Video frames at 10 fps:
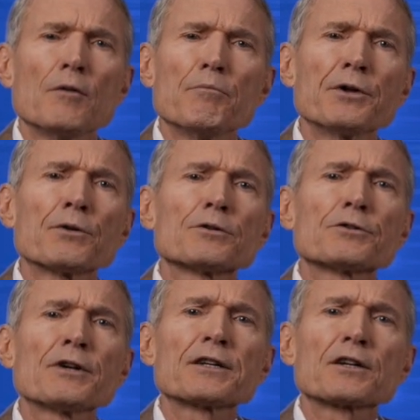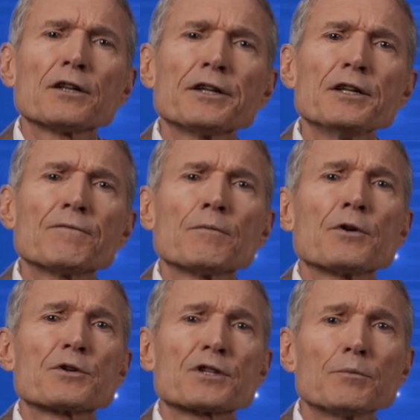minerals are not cleaved from their
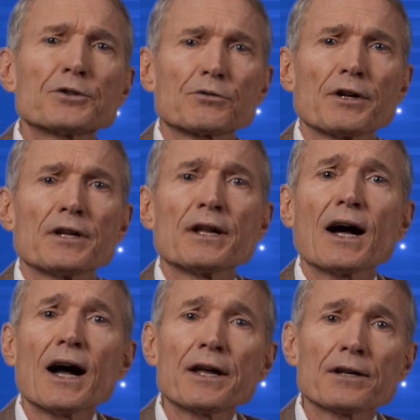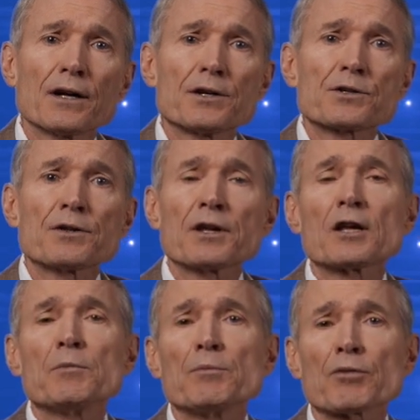substrate and ionized so they
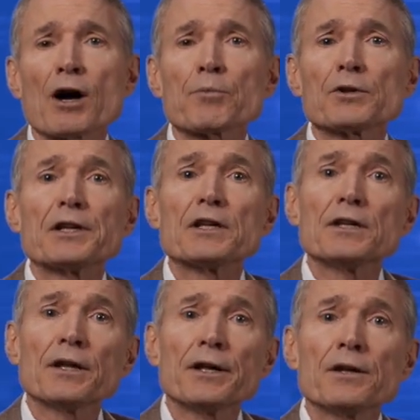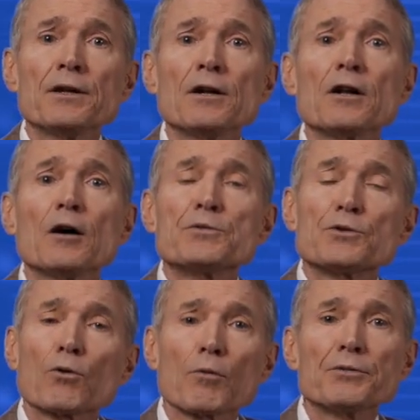can be properly chelated,
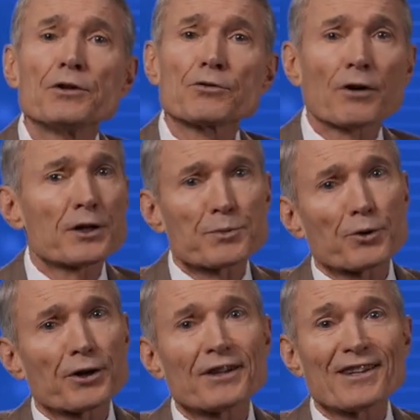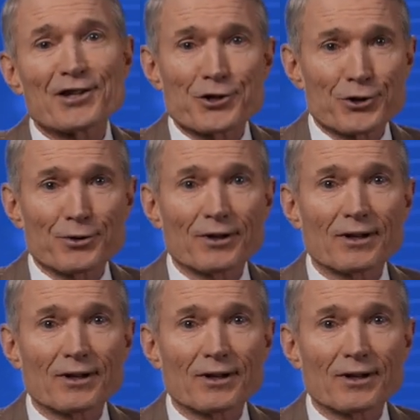absorbed, and transported to the tissue.